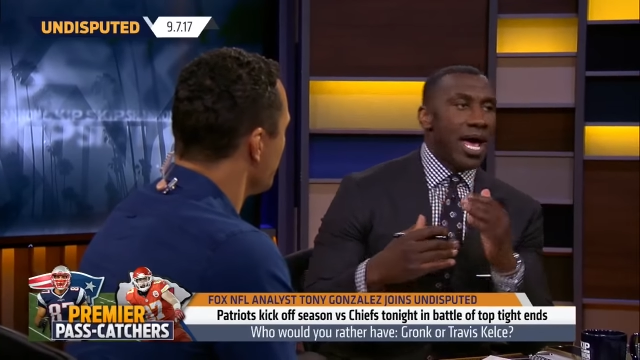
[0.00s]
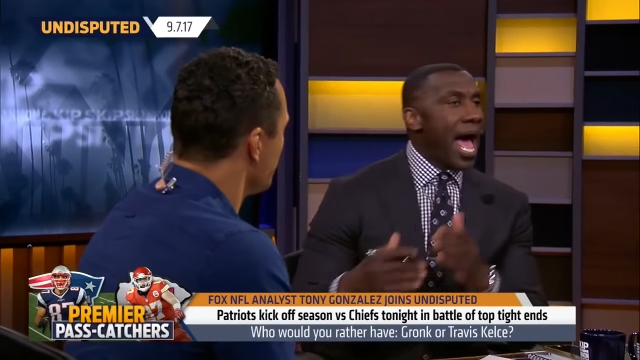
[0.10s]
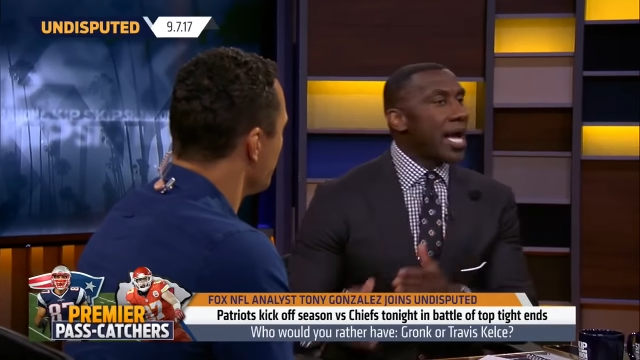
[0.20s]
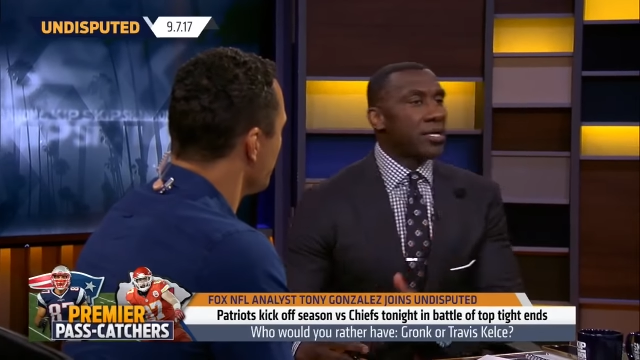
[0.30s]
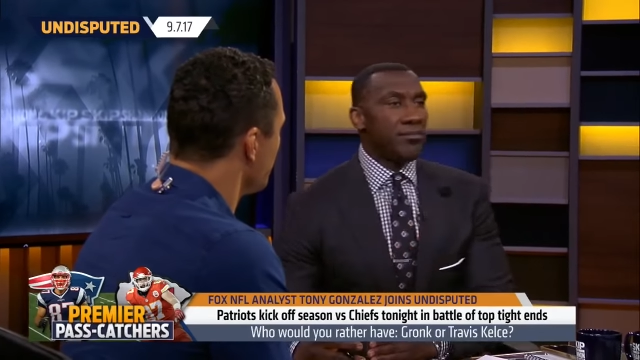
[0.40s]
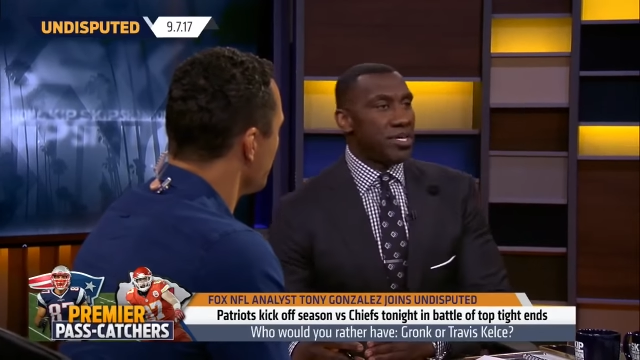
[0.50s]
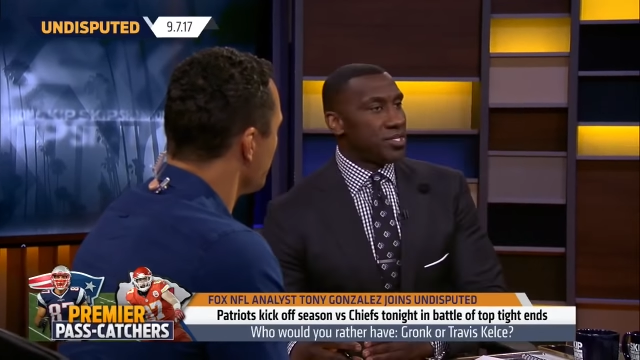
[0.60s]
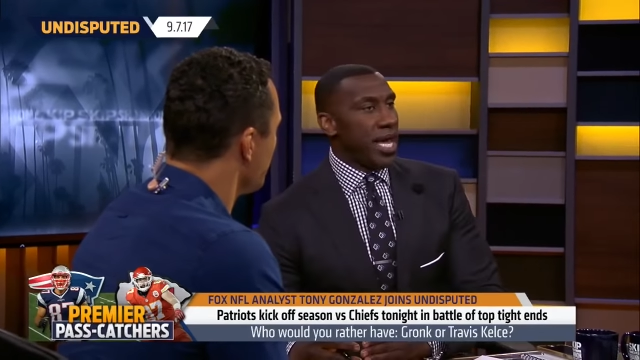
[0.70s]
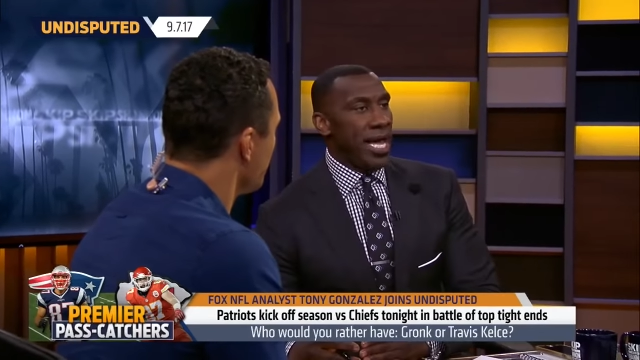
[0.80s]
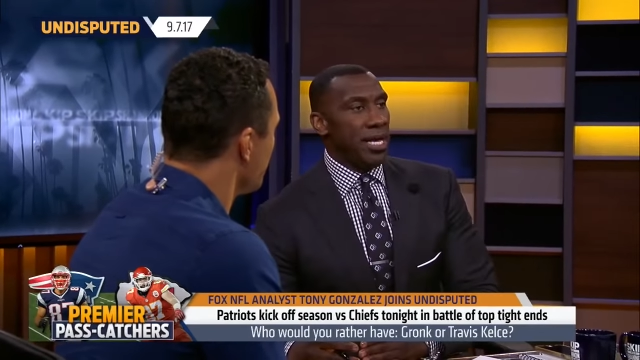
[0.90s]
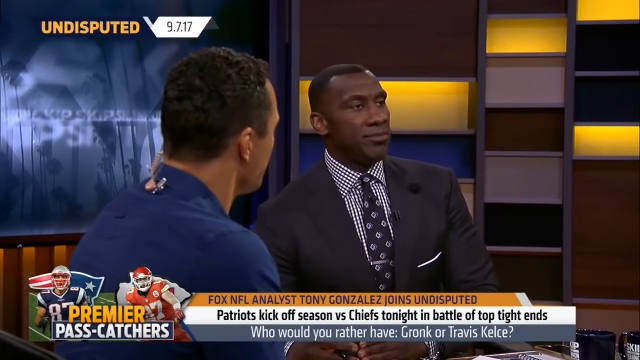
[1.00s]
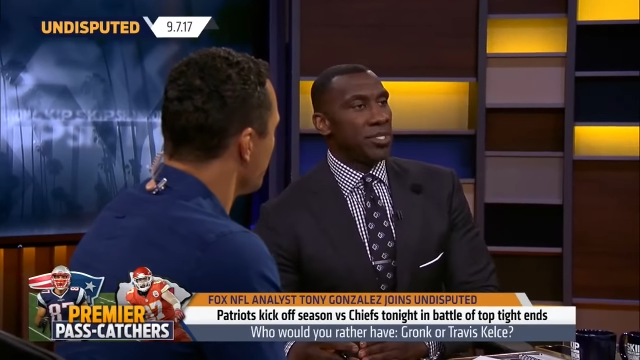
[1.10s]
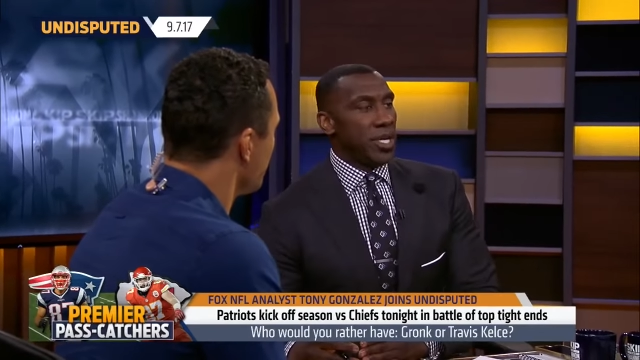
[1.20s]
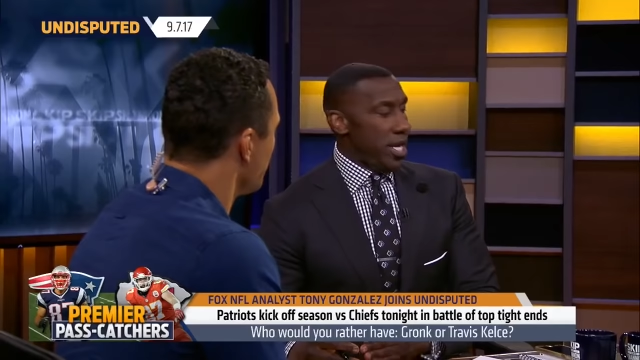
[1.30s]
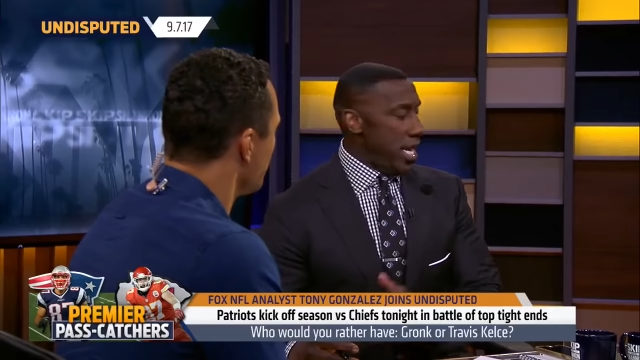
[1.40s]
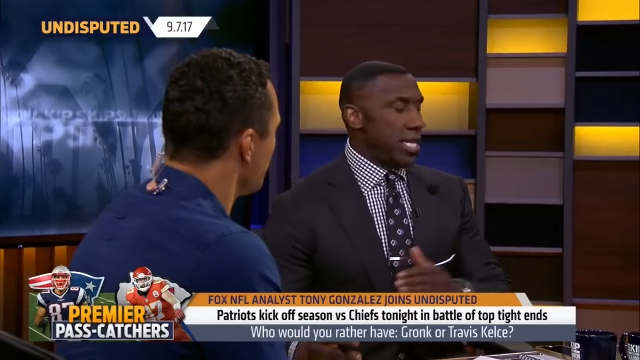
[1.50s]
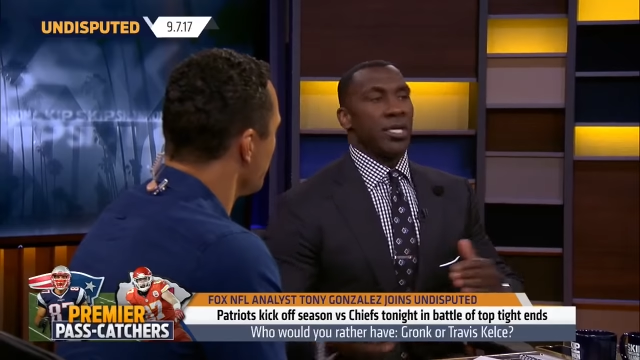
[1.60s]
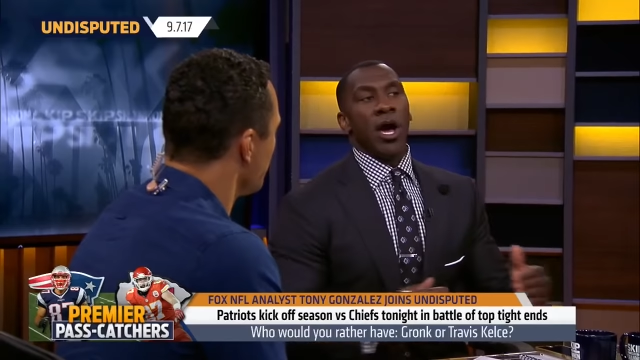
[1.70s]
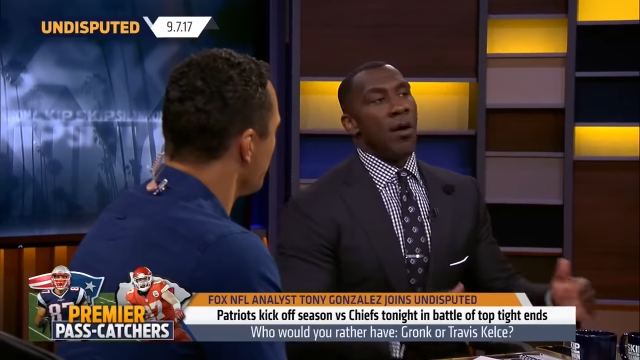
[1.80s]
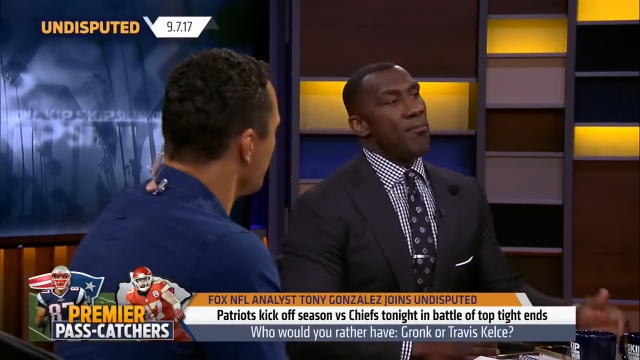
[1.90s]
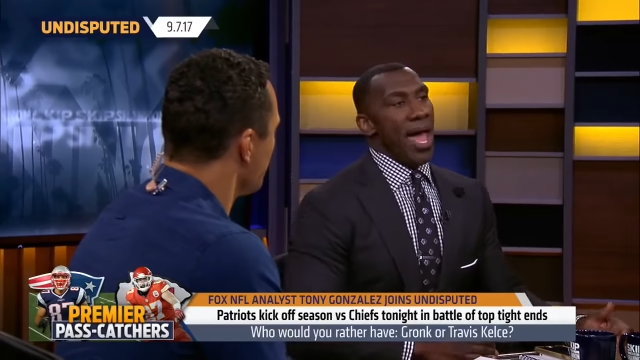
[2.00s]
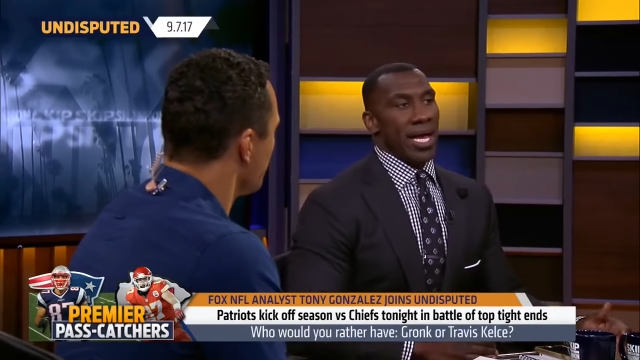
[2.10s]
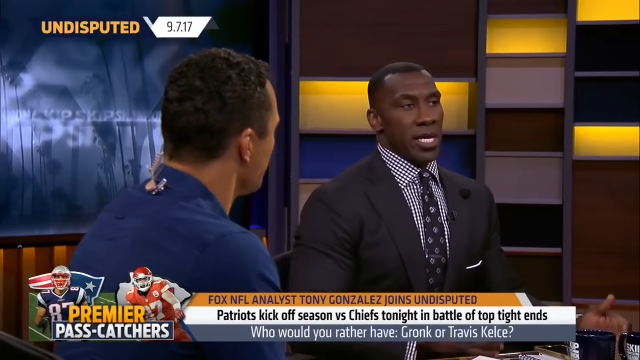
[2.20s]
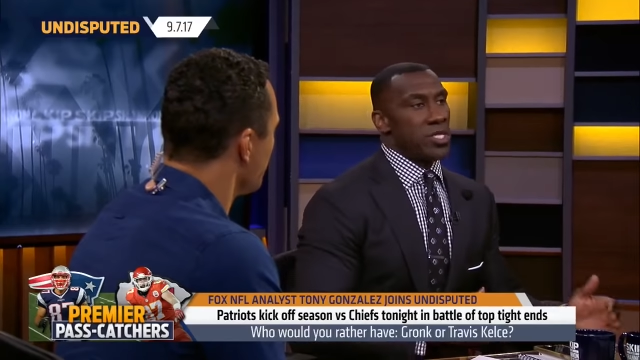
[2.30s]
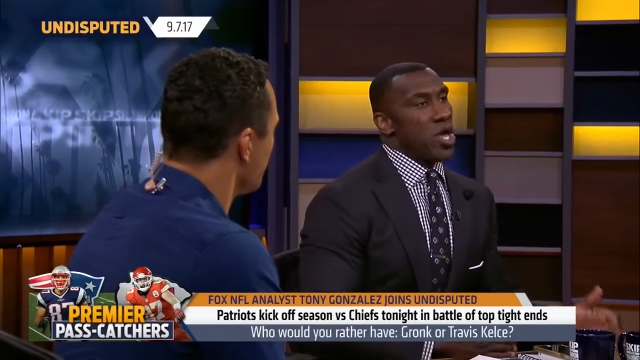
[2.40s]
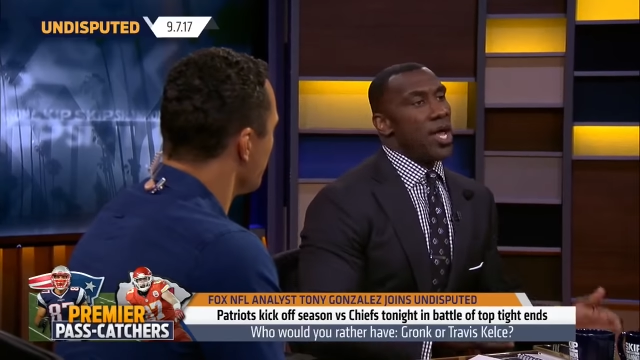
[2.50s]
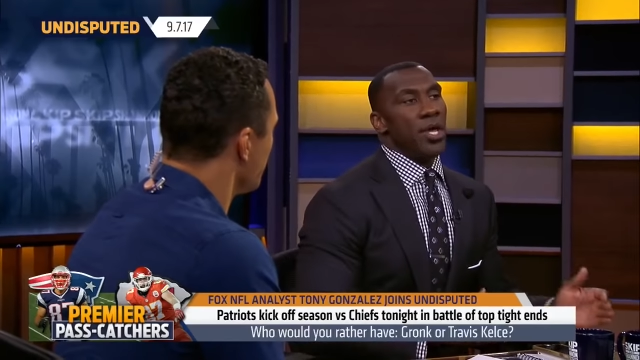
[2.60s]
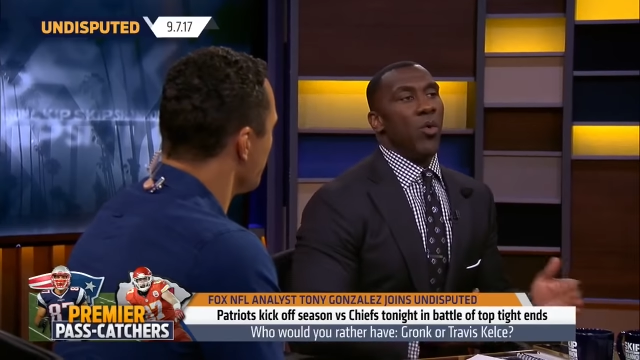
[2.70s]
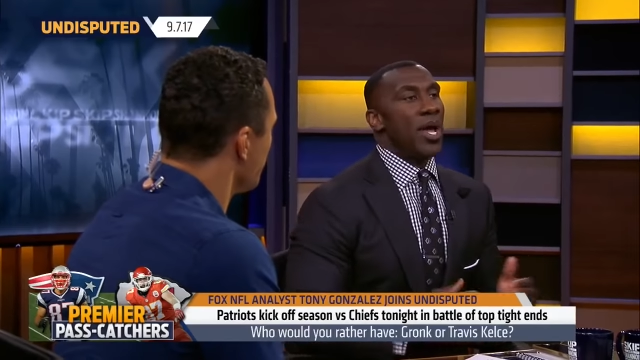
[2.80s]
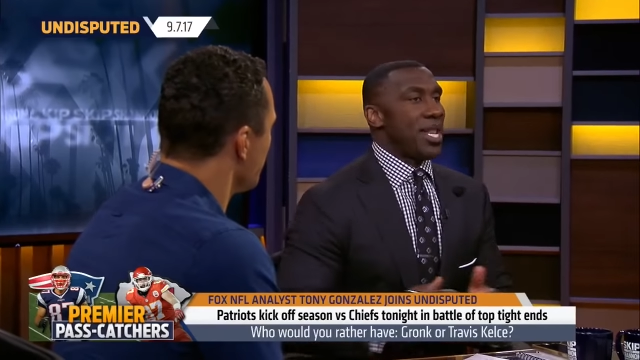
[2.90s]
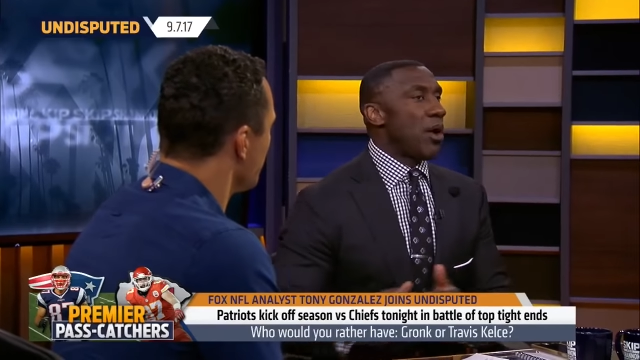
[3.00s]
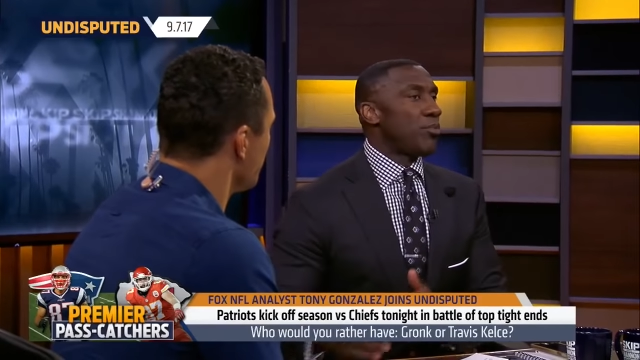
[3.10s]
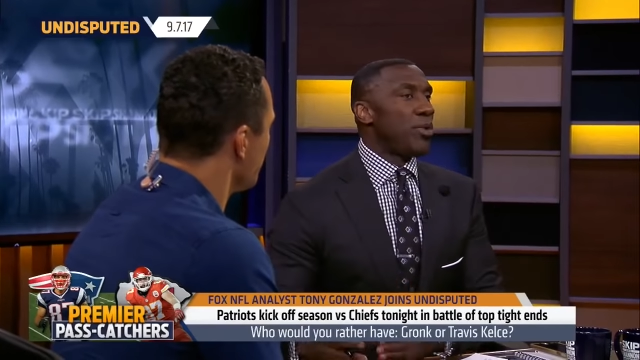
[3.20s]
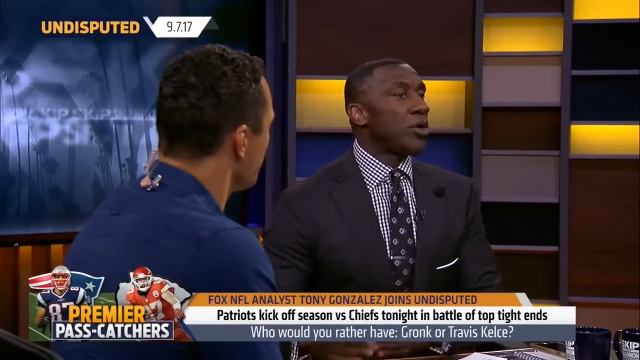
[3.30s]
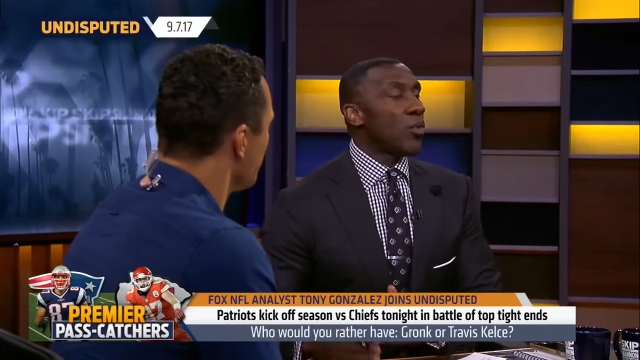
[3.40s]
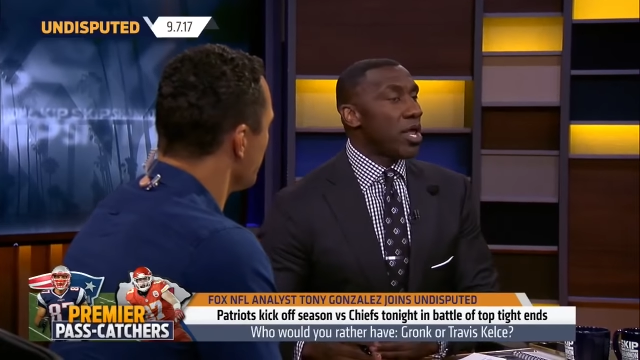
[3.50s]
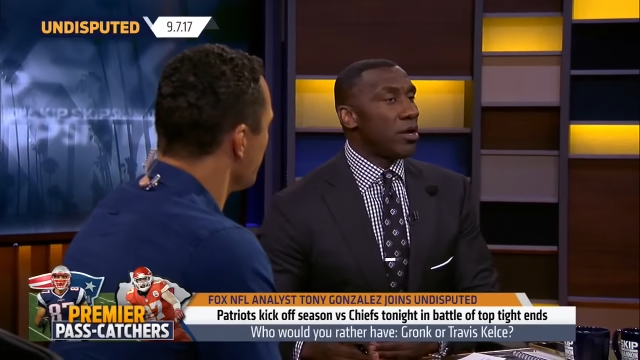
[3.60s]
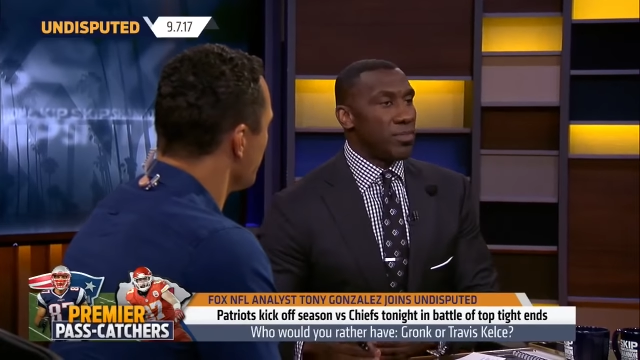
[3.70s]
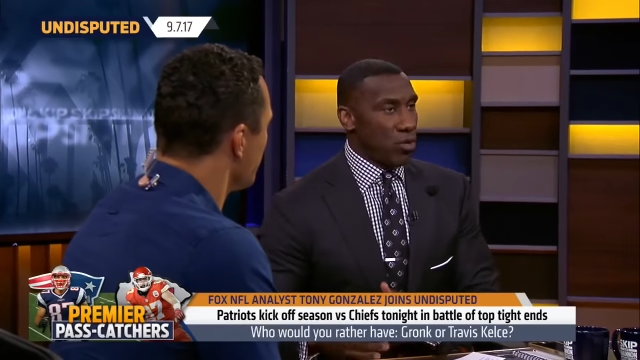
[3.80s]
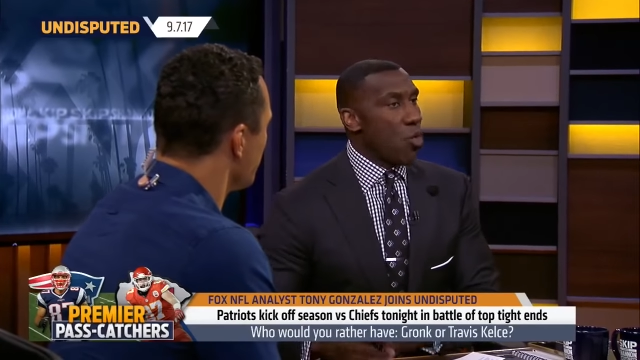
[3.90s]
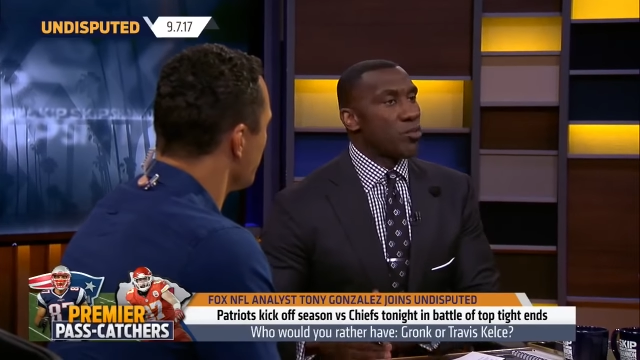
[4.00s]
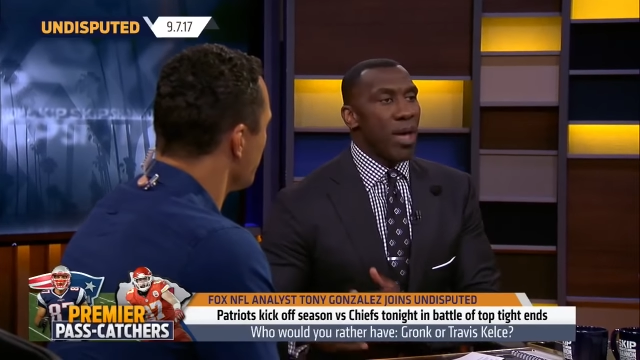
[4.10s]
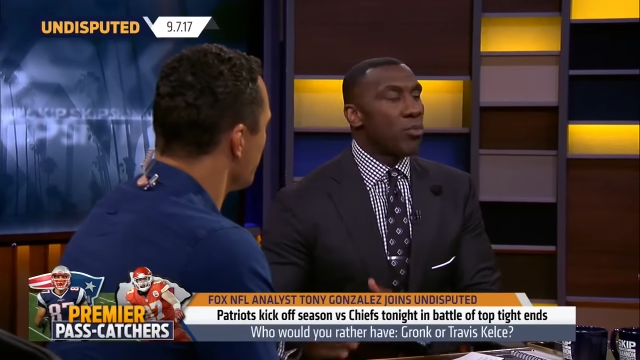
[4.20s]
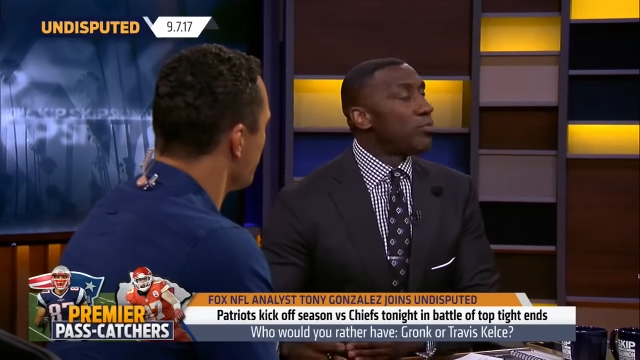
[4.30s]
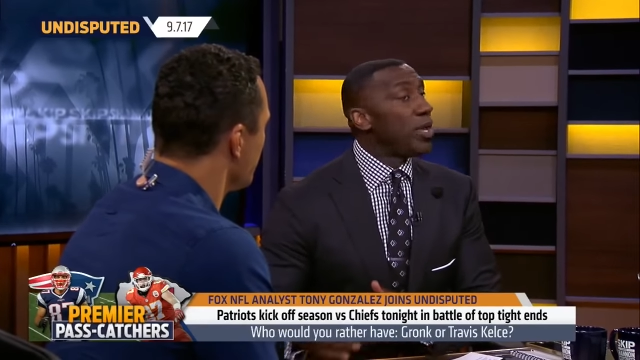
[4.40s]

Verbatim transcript: I can miss games and come back, and John Elway and I would pick right up, the quarterback would